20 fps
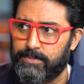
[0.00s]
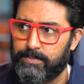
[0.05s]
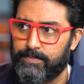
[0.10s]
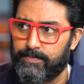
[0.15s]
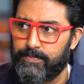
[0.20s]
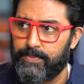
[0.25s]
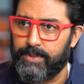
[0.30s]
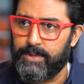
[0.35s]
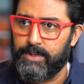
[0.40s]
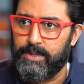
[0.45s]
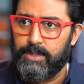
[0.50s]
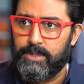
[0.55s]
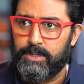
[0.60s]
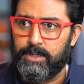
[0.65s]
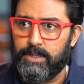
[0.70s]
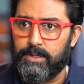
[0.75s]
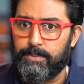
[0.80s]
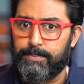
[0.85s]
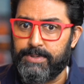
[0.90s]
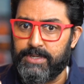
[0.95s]
the film.
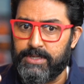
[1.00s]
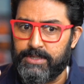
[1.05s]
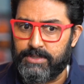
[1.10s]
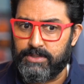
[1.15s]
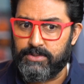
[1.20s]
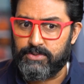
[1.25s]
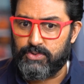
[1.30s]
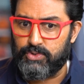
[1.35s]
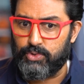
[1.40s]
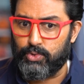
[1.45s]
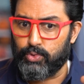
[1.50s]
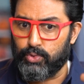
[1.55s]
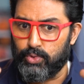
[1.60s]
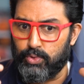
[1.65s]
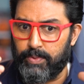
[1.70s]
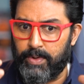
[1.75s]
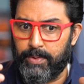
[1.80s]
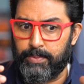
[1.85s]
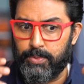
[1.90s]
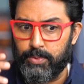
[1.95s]
Yeah. Be it in
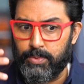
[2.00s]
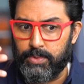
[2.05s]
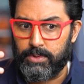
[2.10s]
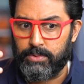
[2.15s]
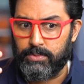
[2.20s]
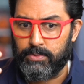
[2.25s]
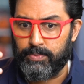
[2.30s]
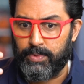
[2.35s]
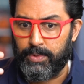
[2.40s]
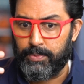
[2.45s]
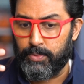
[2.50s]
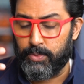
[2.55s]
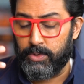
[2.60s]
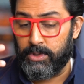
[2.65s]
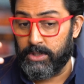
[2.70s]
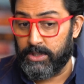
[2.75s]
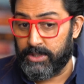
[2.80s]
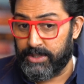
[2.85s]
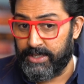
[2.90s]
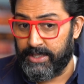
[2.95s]
school where we
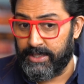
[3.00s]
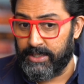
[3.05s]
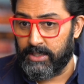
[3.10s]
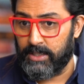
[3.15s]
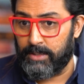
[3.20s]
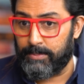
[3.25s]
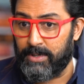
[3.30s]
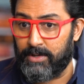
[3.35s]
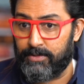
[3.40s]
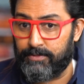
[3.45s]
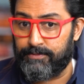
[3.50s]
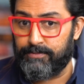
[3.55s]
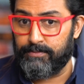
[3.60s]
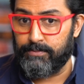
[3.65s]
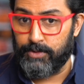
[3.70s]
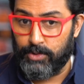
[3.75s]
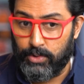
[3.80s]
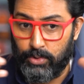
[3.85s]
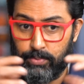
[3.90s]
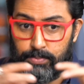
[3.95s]
were learning about,
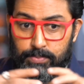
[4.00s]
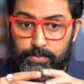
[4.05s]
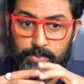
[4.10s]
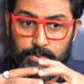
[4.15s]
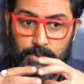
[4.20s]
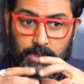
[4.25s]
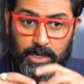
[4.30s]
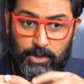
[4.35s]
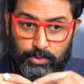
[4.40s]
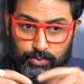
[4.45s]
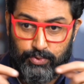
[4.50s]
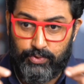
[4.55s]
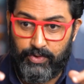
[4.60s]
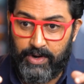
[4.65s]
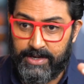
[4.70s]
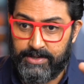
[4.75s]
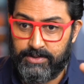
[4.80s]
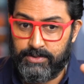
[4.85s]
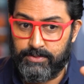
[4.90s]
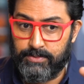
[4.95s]
how to
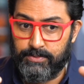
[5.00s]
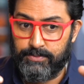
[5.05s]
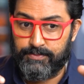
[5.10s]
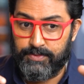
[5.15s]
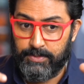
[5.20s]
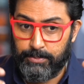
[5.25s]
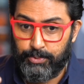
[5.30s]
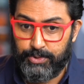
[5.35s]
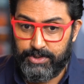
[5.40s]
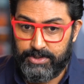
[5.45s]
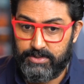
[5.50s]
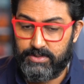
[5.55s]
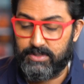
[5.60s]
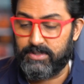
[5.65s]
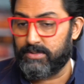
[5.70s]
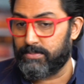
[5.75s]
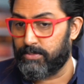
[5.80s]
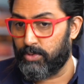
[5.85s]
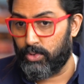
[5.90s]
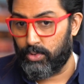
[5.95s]
write film
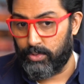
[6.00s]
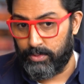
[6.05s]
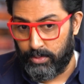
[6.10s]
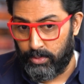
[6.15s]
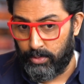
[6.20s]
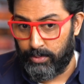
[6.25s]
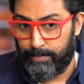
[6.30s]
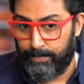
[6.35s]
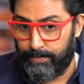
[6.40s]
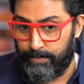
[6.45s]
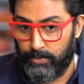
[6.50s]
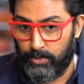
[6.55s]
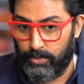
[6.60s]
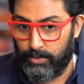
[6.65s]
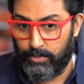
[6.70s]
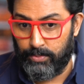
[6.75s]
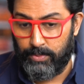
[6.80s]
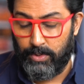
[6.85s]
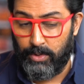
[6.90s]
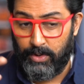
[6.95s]
criticism or
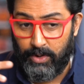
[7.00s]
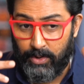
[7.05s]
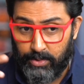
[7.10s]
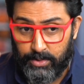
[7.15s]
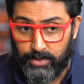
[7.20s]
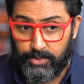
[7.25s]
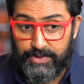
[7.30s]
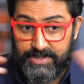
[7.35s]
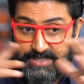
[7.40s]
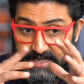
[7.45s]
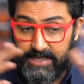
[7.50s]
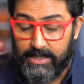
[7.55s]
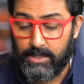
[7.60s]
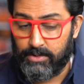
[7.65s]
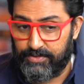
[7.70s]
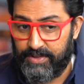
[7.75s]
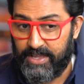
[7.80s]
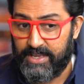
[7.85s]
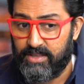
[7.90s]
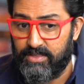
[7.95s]
a
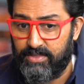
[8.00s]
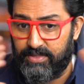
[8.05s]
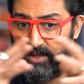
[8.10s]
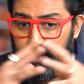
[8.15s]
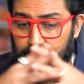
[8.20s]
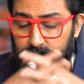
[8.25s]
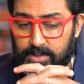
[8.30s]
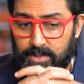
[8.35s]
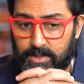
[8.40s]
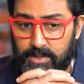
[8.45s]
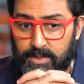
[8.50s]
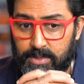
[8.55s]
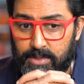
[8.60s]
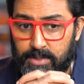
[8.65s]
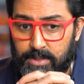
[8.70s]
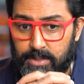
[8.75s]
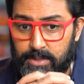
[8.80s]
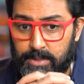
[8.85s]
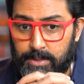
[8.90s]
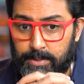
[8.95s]
critique of anything,
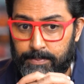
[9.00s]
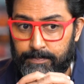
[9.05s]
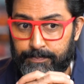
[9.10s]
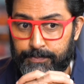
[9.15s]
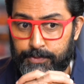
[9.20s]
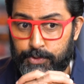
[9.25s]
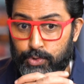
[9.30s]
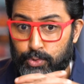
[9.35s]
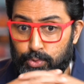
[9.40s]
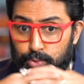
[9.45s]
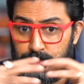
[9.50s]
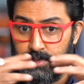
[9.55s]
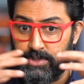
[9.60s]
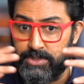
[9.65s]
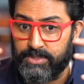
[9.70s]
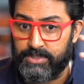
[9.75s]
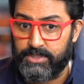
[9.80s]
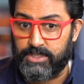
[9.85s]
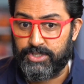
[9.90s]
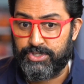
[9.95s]
to
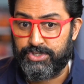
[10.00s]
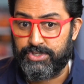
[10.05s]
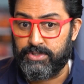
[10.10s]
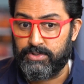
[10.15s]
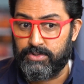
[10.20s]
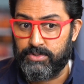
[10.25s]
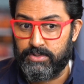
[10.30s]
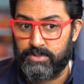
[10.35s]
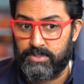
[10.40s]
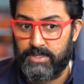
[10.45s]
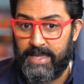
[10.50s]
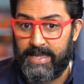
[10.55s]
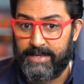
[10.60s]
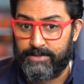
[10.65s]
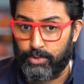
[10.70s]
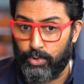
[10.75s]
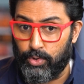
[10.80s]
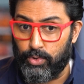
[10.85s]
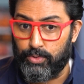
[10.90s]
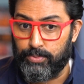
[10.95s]
the discussions
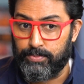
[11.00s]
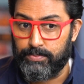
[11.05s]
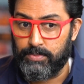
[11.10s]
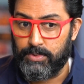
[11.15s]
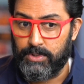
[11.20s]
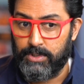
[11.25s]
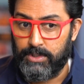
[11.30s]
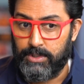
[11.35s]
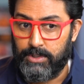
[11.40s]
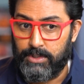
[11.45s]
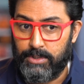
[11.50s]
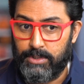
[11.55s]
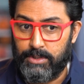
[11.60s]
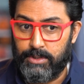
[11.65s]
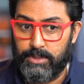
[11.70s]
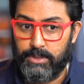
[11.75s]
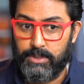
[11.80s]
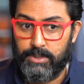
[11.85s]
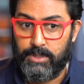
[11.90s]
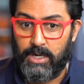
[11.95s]
at home
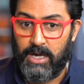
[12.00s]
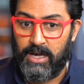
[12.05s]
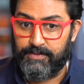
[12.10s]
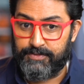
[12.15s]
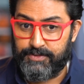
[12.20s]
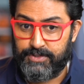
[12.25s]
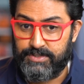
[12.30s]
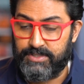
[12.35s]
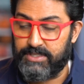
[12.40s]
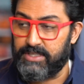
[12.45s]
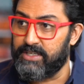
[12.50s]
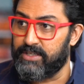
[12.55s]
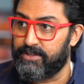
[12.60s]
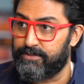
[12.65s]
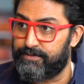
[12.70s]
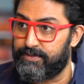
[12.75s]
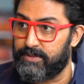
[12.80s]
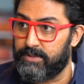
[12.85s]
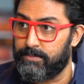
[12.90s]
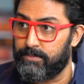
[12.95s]
after
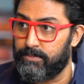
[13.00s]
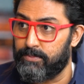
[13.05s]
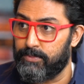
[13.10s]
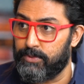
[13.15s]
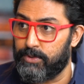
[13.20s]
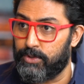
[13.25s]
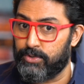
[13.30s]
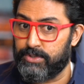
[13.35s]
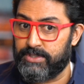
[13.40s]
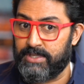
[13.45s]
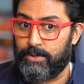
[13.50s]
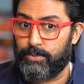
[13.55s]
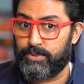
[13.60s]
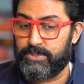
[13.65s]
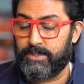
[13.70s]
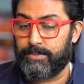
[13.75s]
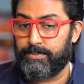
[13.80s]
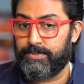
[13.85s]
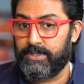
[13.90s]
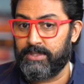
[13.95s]
seeing a film, because that
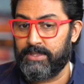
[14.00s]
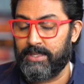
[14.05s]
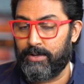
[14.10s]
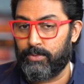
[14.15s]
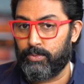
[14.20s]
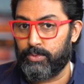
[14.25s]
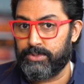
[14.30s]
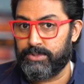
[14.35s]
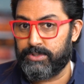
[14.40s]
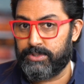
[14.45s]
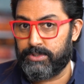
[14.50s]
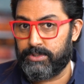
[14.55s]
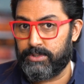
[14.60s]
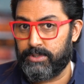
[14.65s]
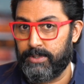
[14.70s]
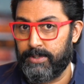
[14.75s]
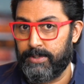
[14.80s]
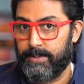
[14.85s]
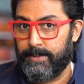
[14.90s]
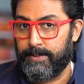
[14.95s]
was something that
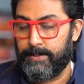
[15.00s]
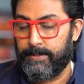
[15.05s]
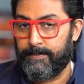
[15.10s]
was